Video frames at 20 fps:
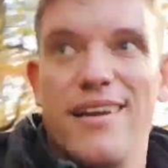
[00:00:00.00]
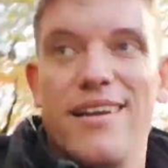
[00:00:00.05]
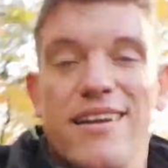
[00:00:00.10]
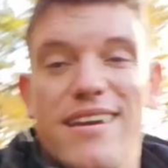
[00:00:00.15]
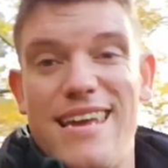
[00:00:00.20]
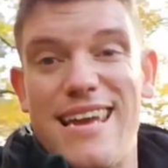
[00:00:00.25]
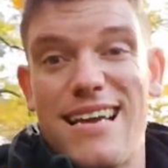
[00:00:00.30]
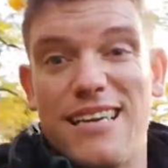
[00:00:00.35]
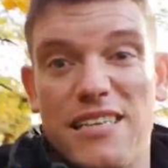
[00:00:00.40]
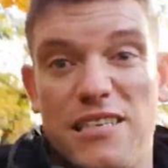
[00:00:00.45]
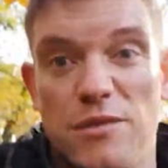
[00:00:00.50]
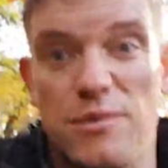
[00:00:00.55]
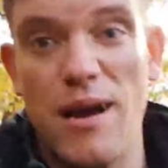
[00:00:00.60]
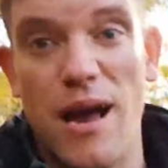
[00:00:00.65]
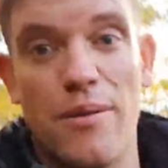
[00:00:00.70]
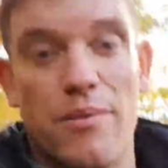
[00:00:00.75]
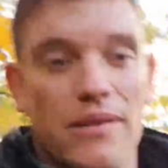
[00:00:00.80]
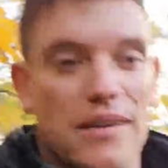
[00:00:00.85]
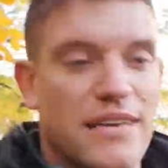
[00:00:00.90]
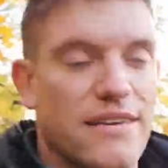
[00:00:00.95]
near to
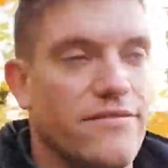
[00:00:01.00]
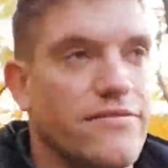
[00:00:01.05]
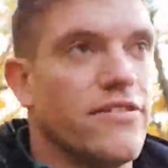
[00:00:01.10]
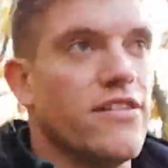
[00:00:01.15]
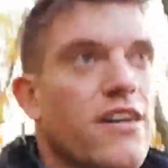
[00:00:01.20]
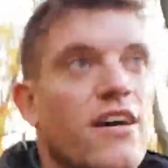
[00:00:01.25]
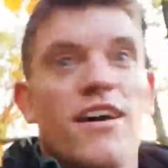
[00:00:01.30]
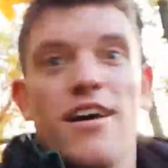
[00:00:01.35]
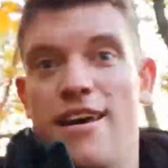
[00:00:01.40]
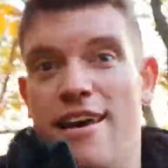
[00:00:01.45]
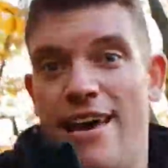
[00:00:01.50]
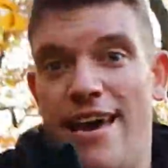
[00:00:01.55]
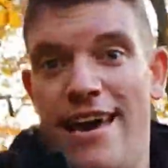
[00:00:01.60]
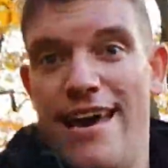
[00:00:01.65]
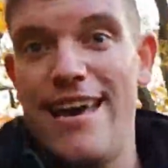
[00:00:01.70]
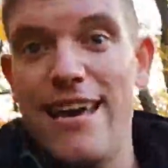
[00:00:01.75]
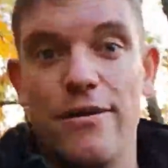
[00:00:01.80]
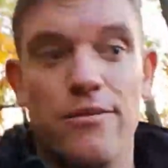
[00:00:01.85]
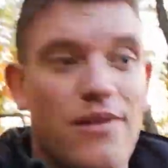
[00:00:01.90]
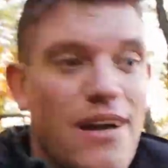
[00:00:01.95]
where we live.
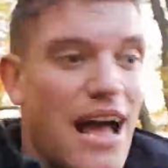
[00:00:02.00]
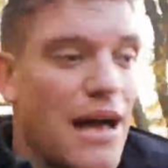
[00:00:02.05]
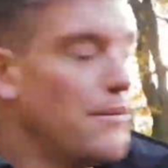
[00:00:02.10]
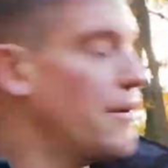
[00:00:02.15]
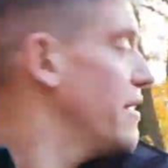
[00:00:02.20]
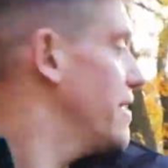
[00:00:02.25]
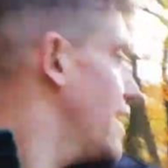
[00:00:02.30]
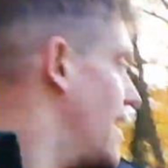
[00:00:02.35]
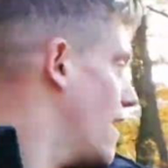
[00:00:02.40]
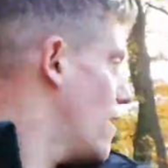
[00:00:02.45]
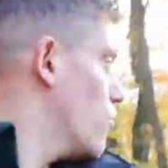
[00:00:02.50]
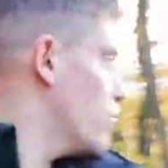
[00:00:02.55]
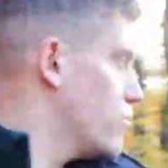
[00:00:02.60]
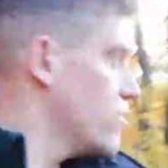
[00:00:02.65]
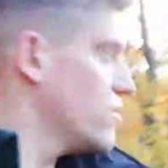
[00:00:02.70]
Here where I'm at now,